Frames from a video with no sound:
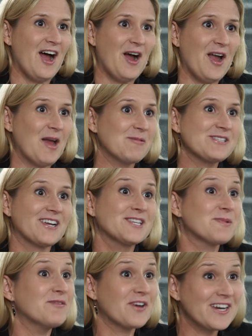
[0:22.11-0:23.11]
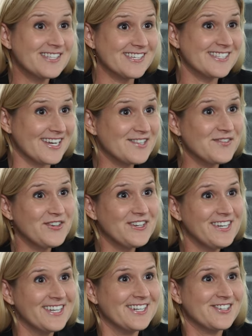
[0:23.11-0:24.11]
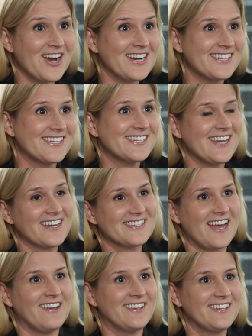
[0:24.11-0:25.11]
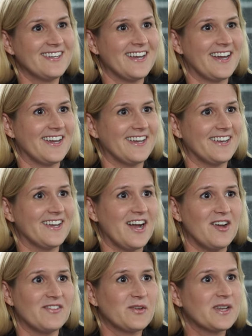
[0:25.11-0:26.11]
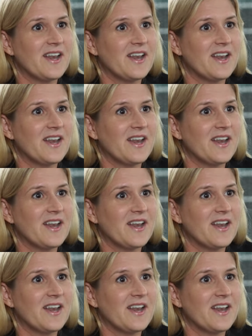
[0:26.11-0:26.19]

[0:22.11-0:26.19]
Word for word: uh, Amazon has been very successful in attracting tech talent, and uh, so